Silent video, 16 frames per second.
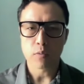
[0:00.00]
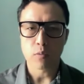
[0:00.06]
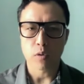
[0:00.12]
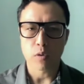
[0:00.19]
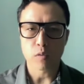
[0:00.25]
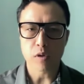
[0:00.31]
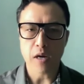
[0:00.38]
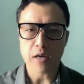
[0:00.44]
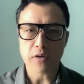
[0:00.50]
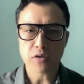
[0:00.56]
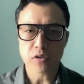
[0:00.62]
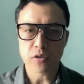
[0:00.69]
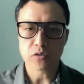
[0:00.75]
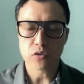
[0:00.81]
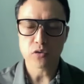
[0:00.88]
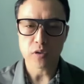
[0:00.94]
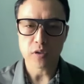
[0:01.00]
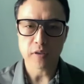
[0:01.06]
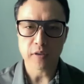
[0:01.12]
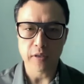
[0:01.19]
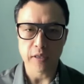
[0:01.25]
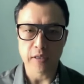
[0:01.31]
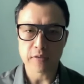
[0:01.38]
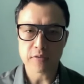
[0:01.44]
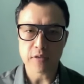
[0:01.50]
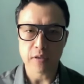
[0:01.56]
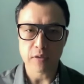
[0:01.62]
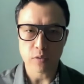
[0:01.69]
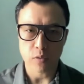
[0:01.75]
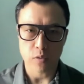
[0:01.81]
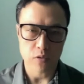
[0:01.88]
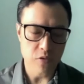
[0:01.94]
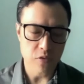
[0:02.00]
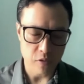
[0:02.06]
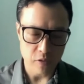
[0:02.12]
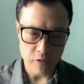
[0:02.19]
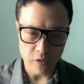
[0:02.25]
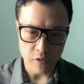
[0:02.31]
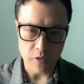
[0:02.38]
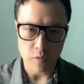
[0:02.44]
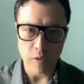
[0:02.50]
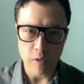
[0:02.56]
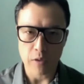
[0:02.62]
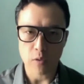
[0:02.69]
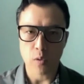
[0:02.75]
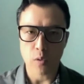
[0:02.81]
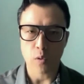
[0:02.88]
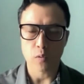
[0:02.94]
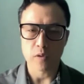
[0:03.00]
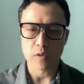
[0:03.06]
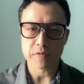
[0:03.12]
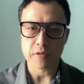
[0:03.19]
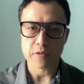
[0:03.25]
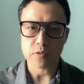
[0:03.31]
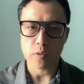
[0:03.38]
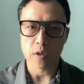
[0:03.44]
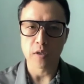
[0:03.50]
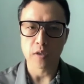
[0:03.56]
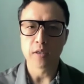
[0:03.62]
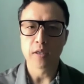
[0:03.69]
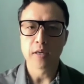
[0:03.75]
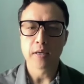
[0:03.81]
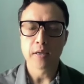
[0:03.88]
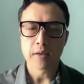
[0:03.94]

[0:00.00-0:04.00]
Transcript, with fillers: where we're actually doing things, and of course, certainly around coral reefs as well.